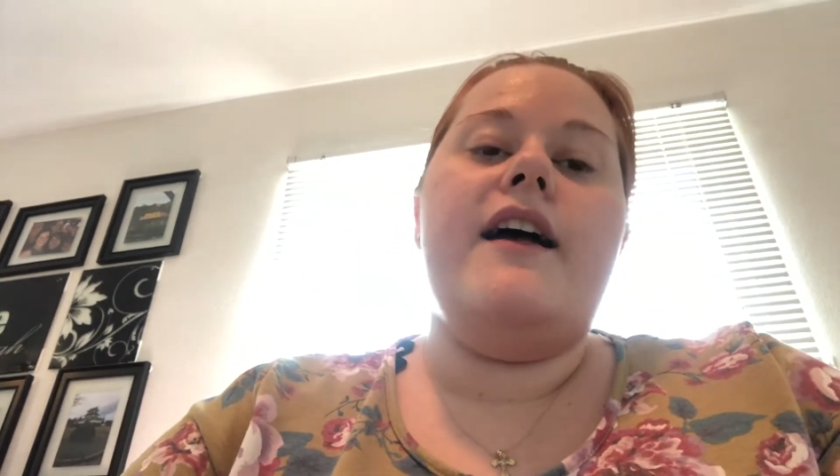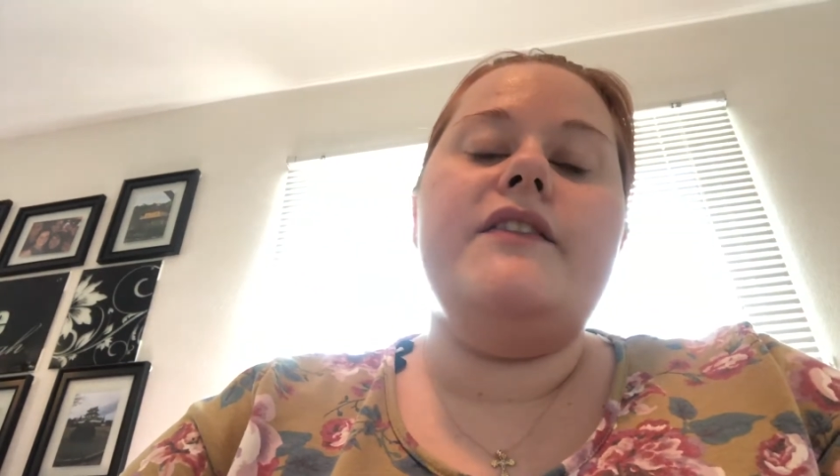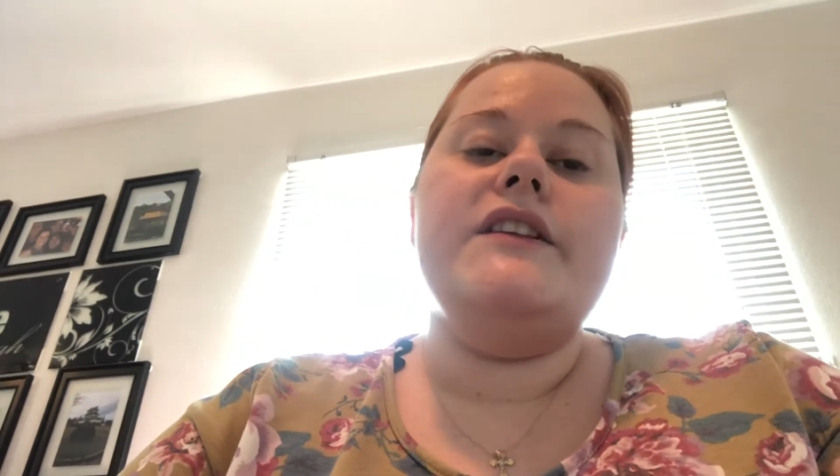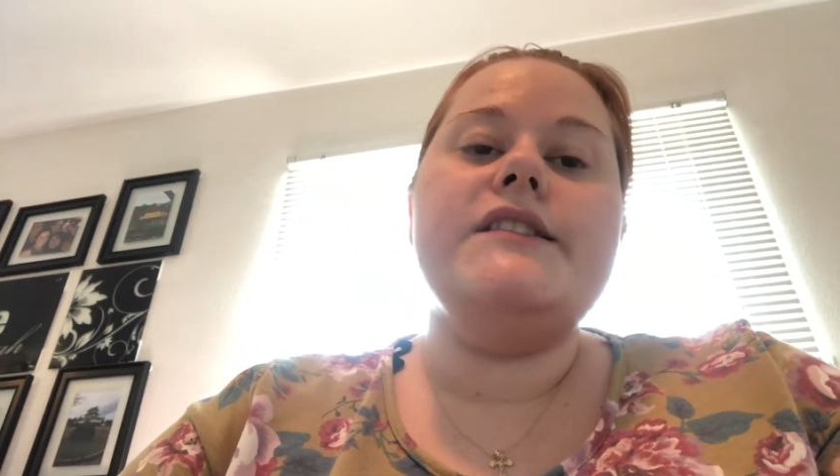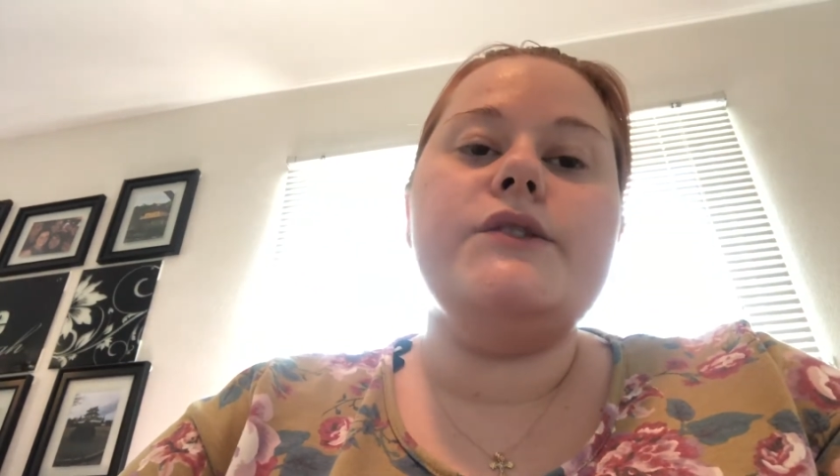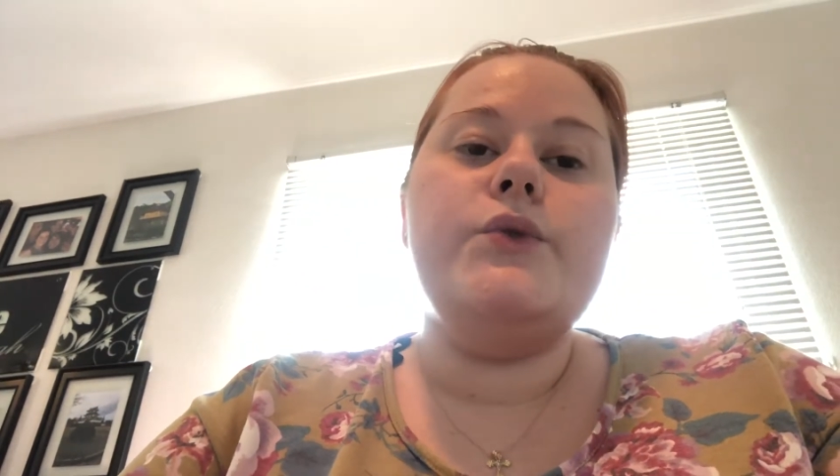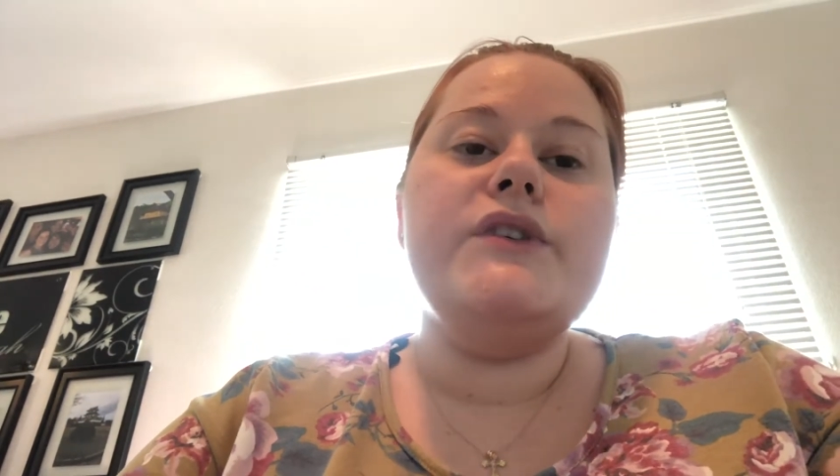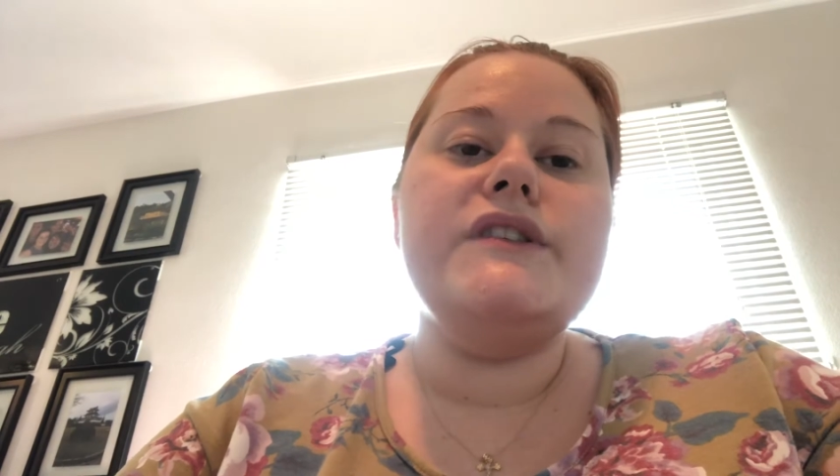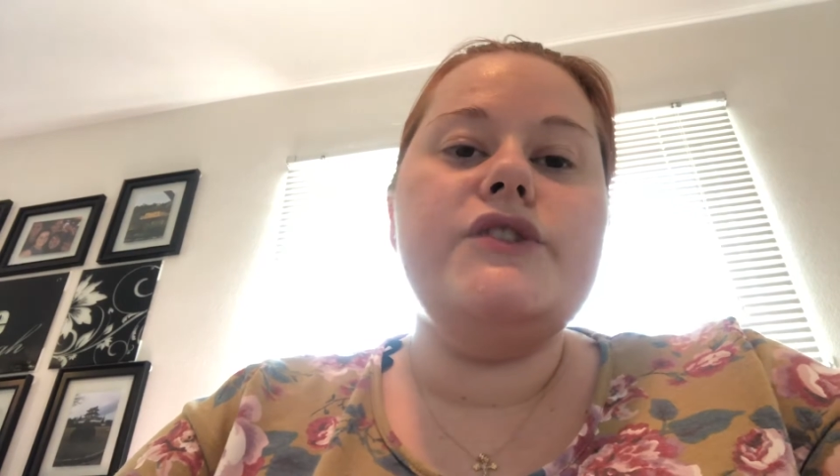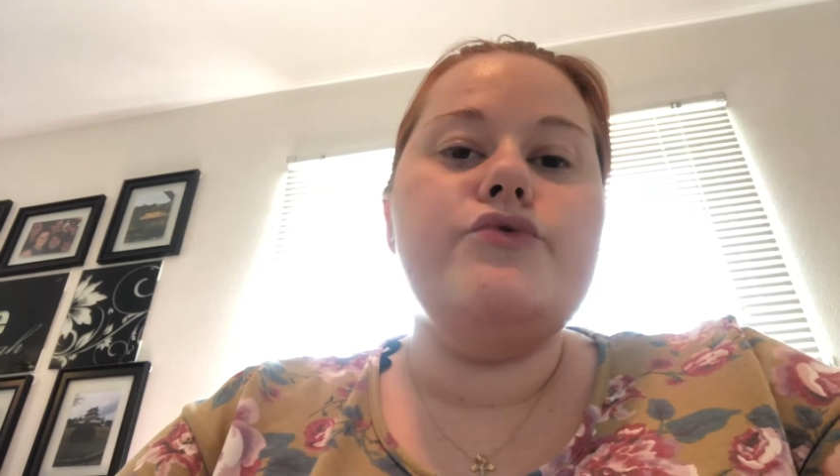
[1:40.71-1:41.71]
and the
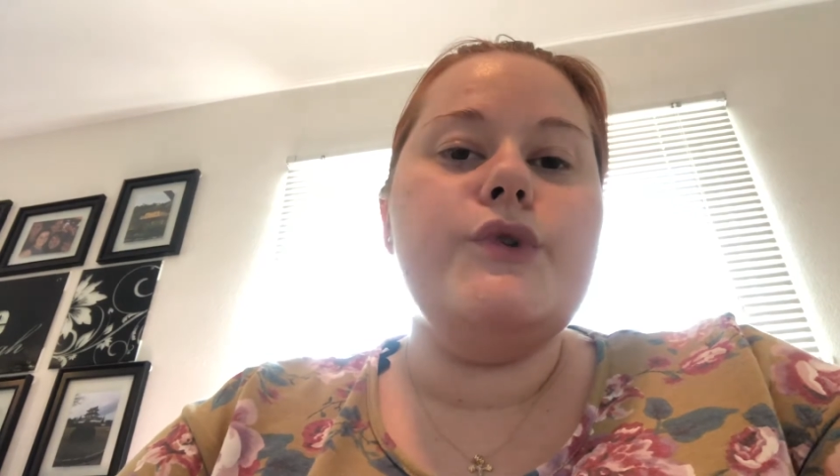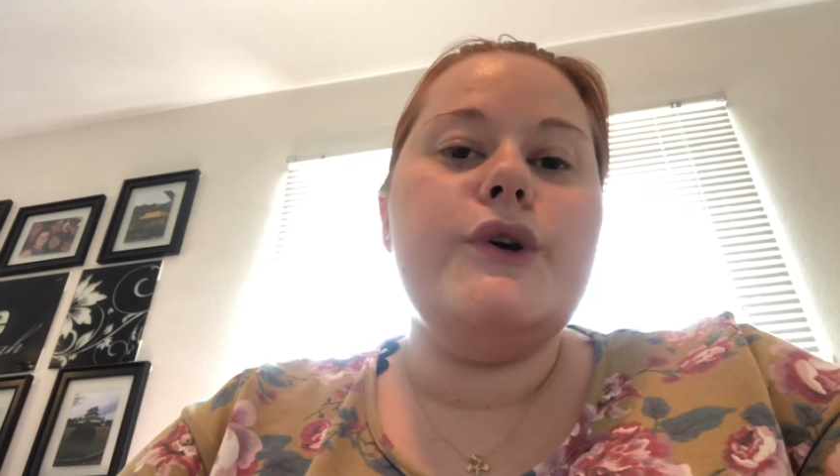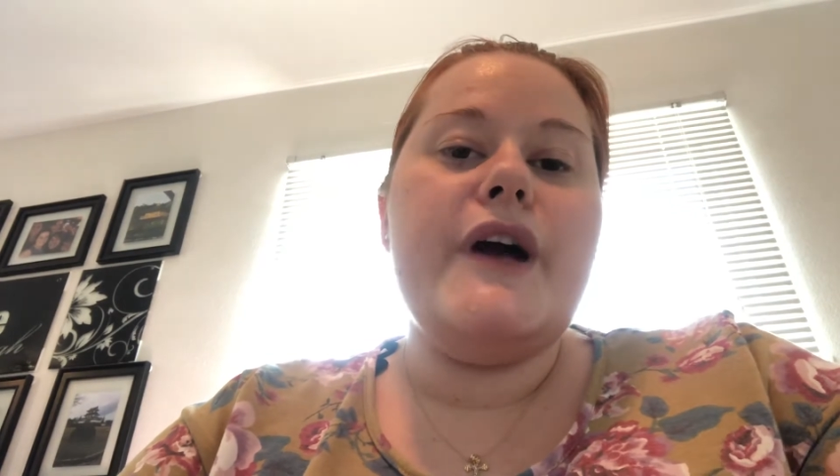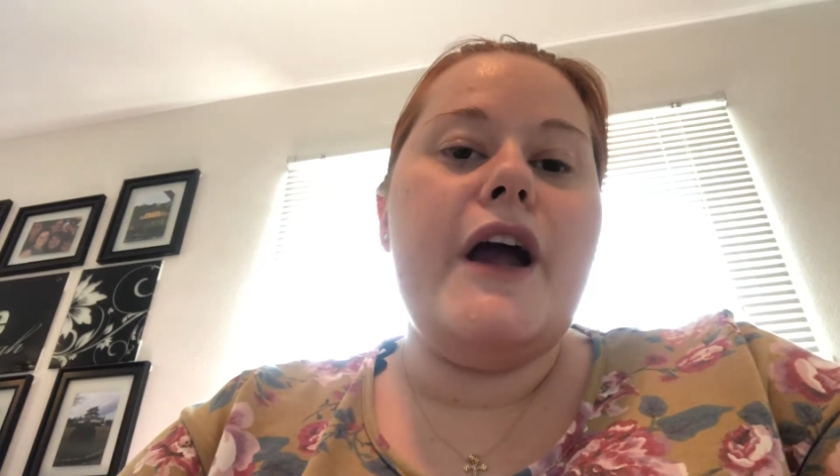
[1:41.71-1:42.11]
schools in rural